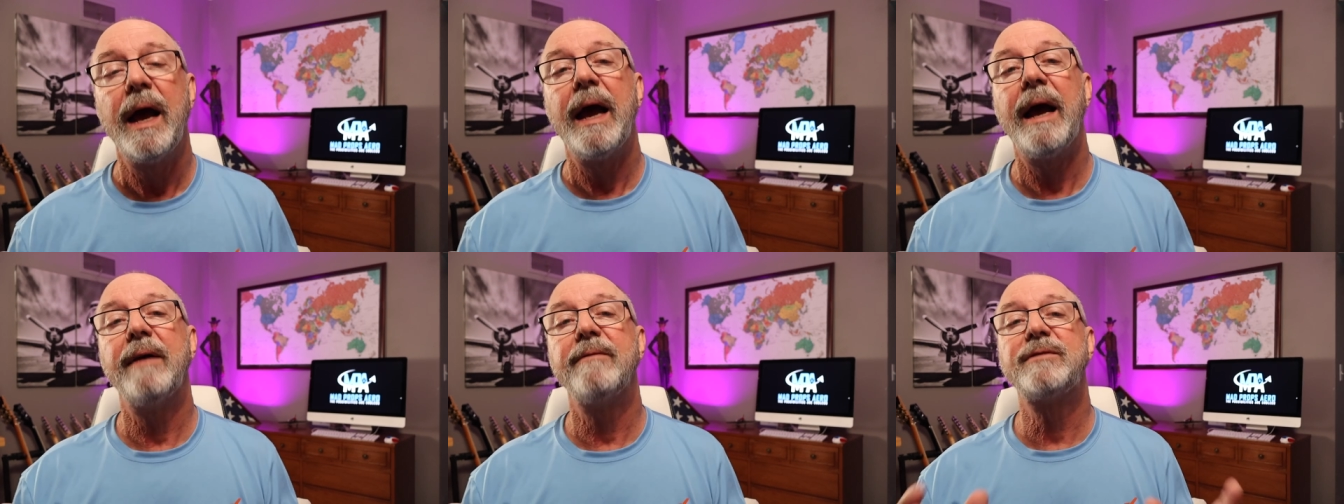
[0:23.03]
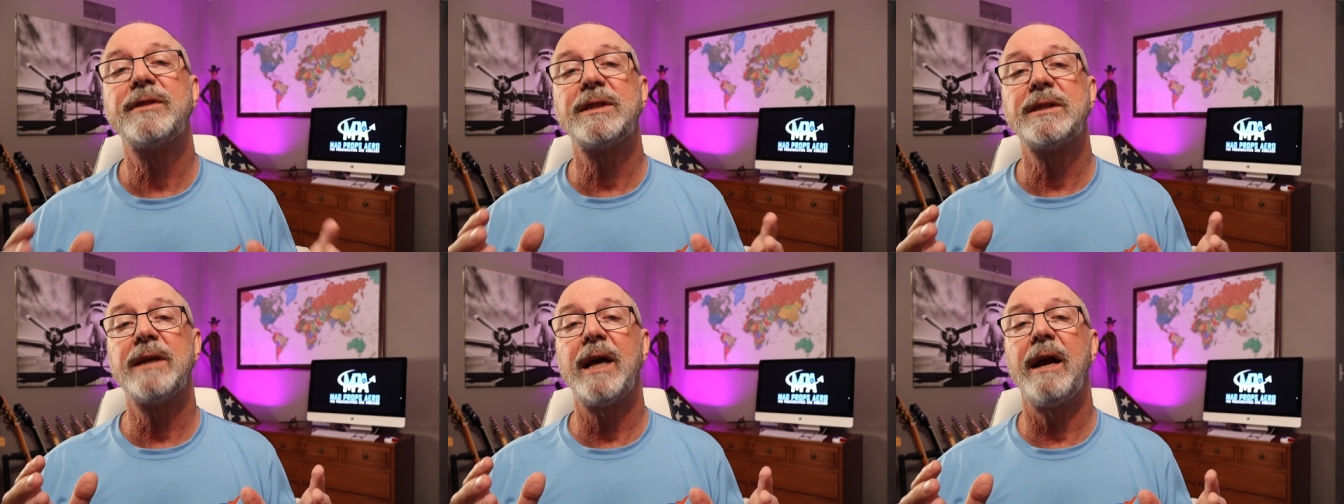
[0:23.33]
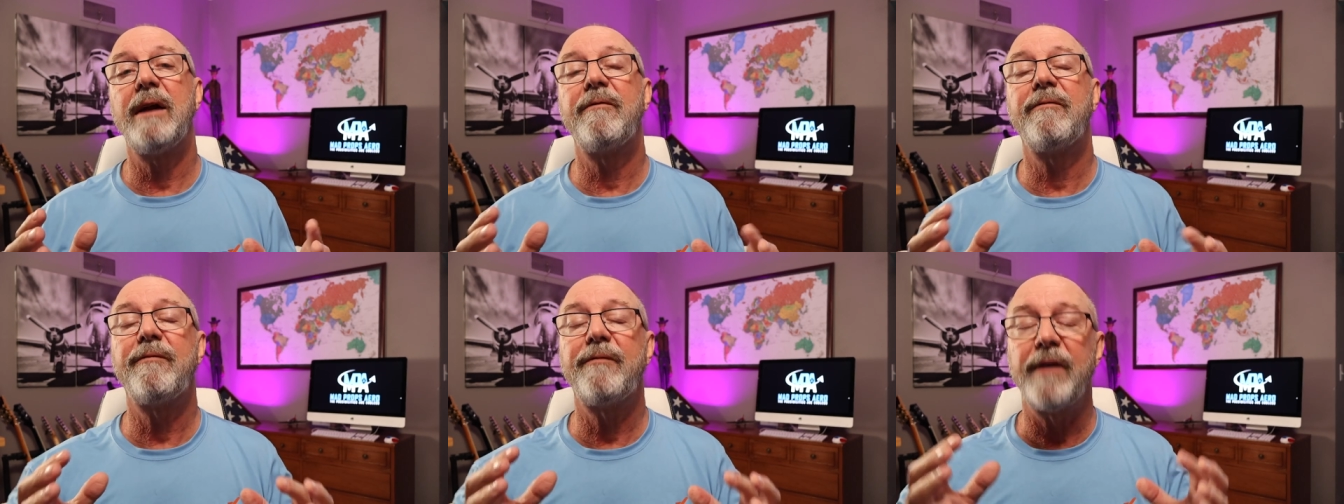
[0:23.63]
have
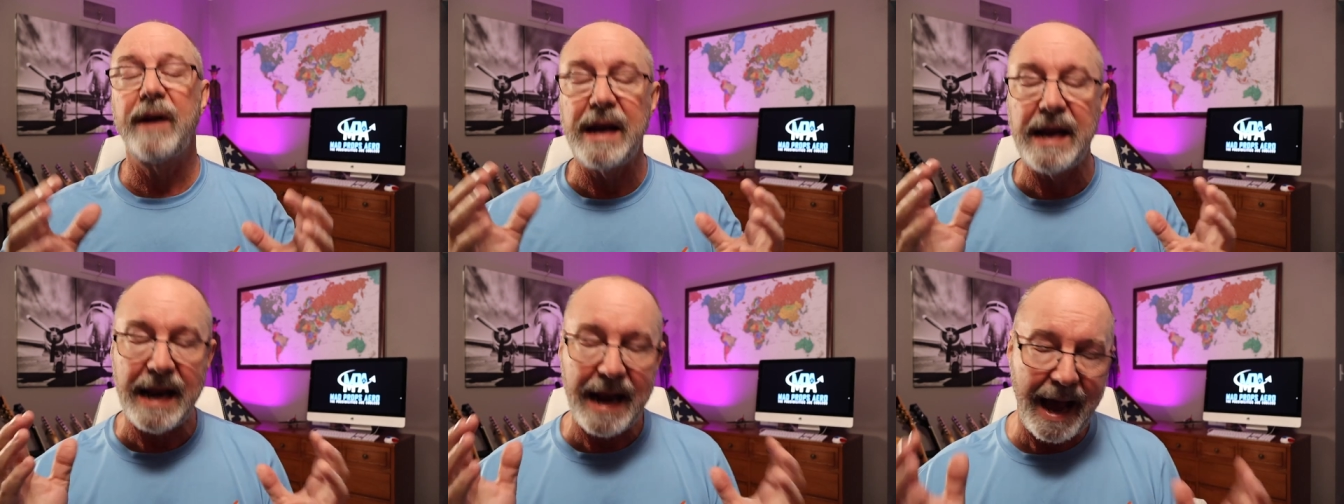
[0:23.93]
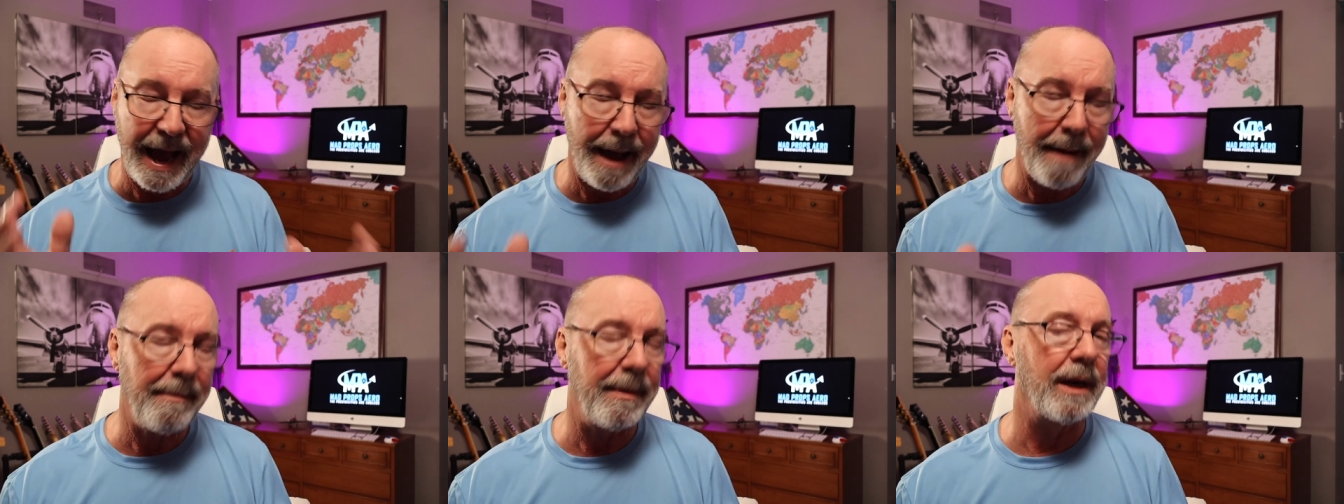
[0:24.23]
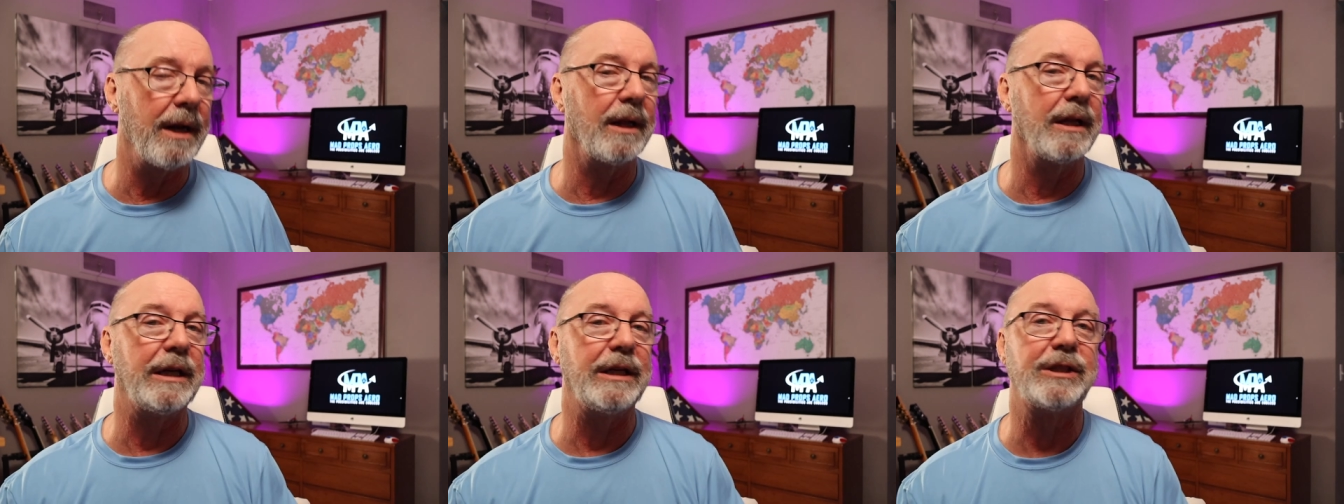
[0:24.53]
said
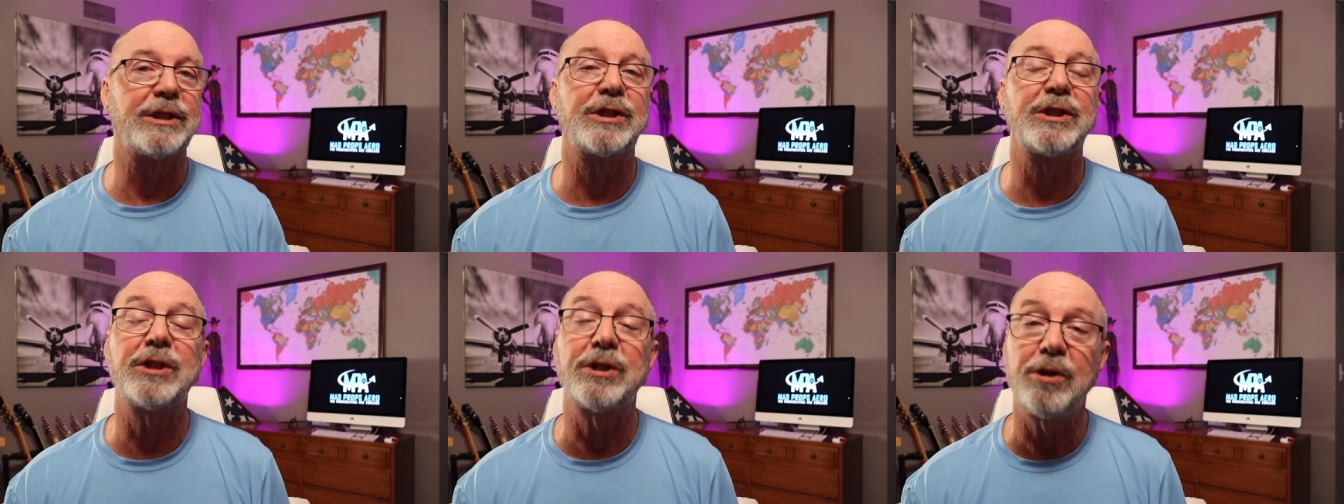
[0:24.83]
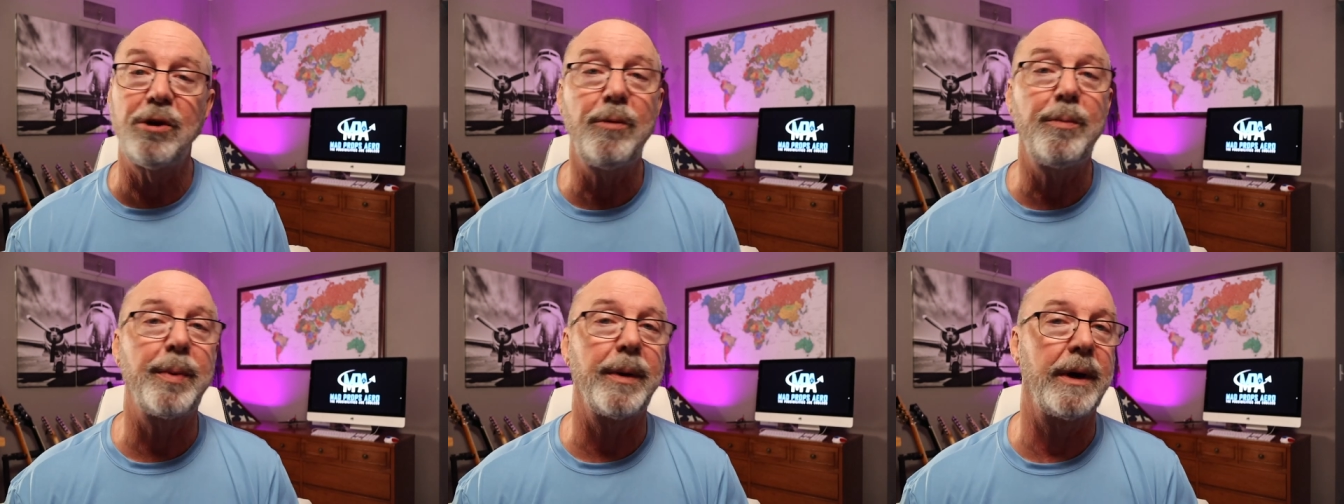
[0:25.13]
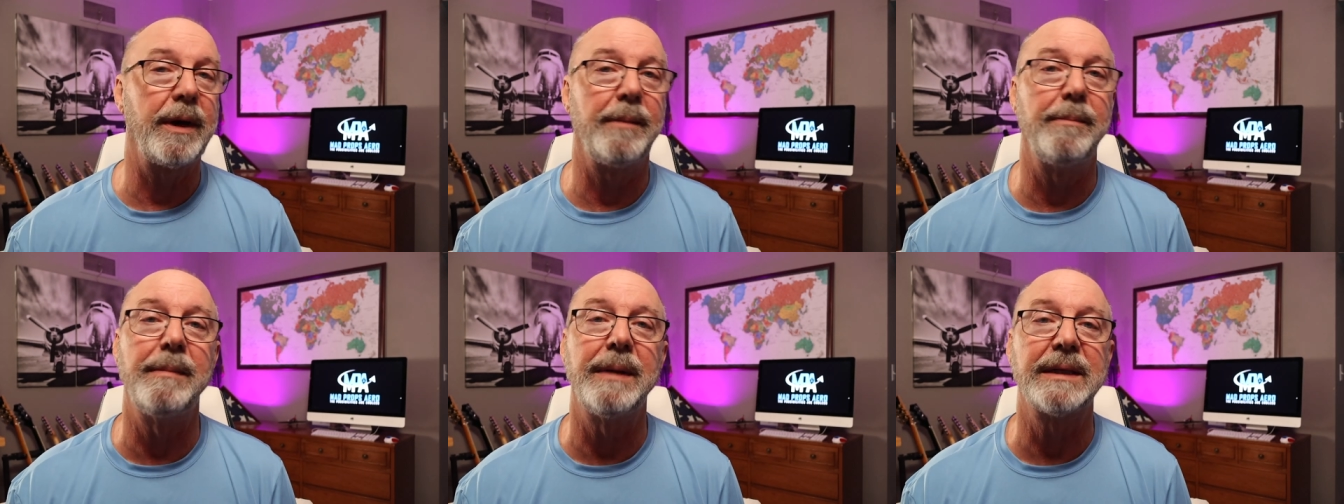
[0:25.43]
phenomenally stupid
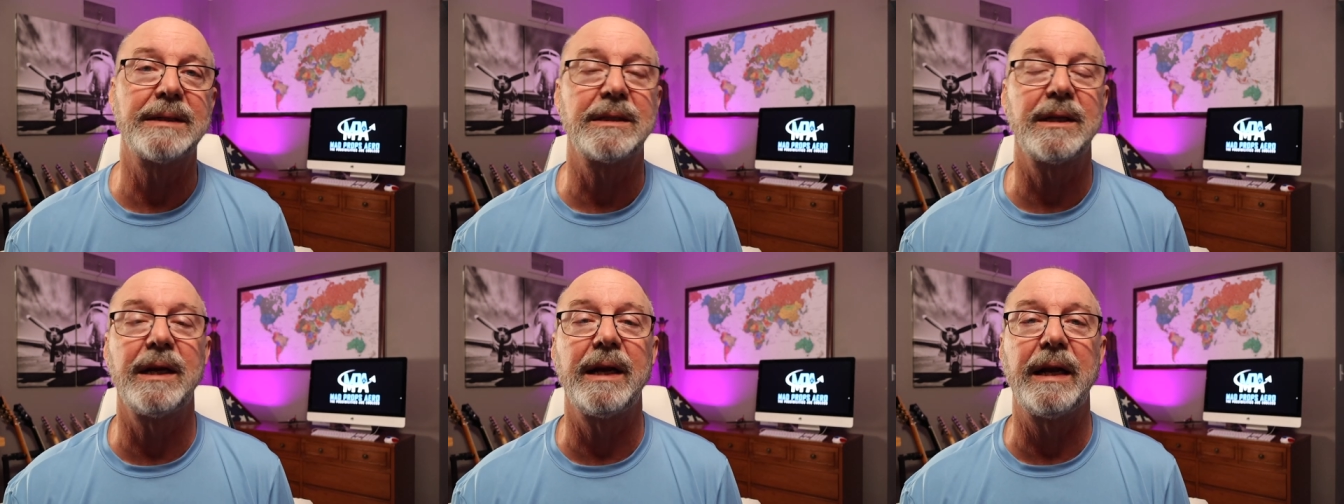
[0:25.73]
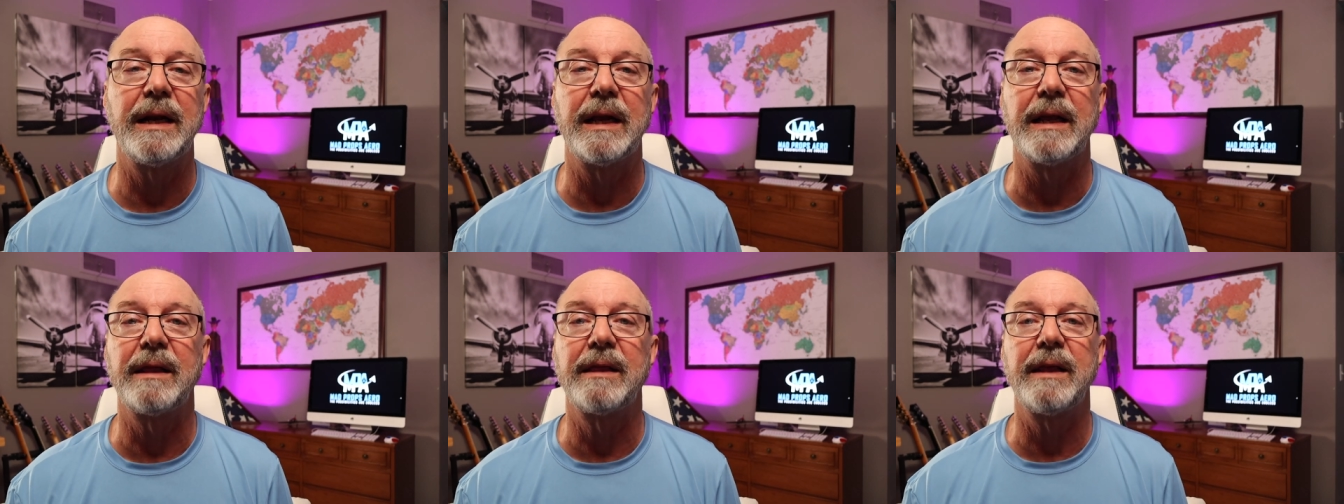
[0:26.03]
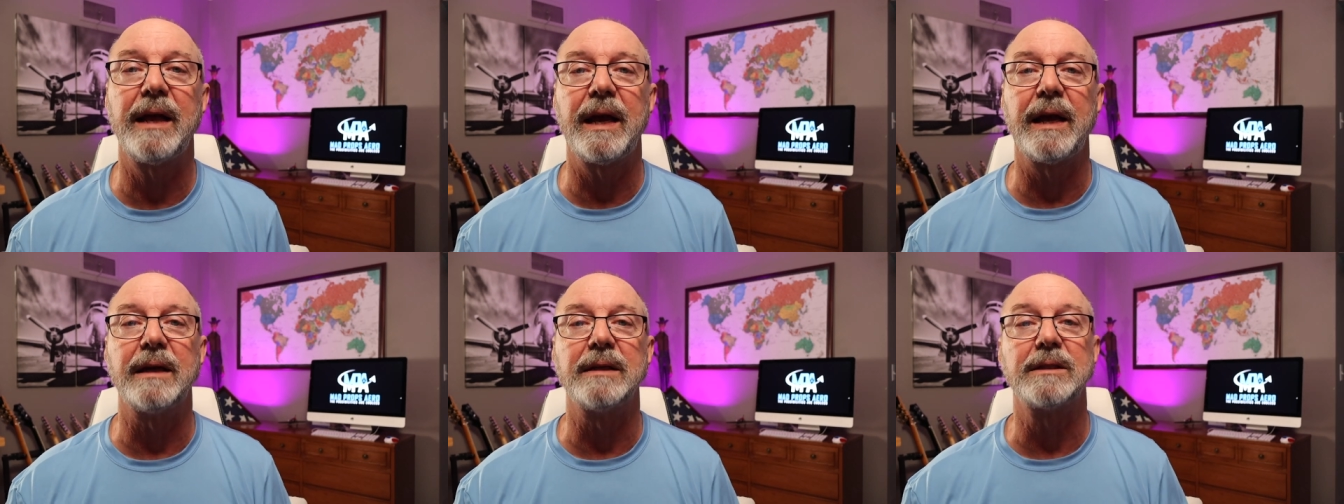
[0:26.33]
and misleading
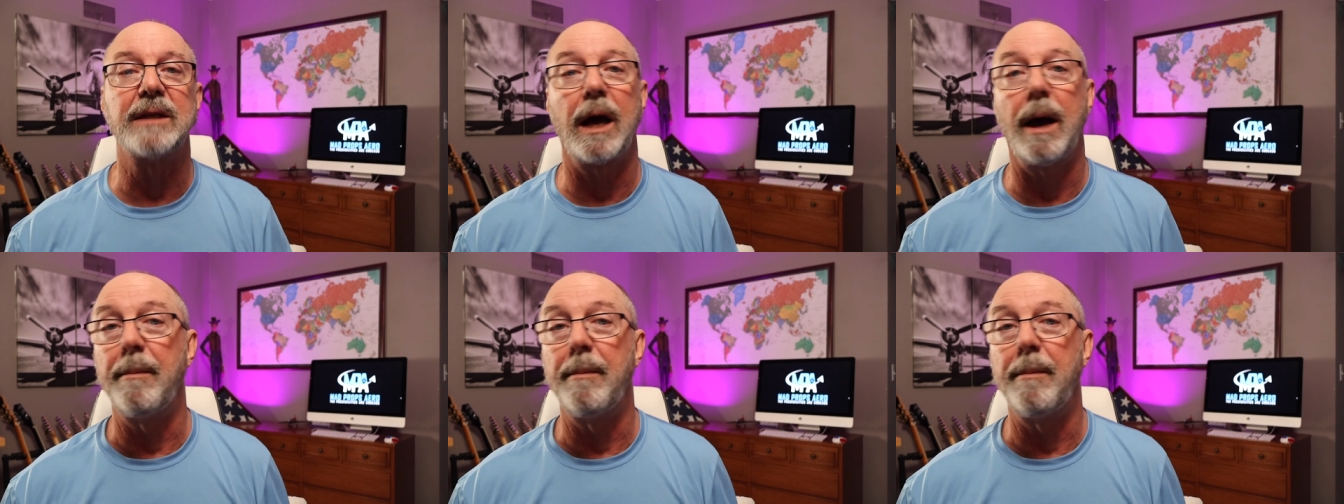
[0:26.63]
things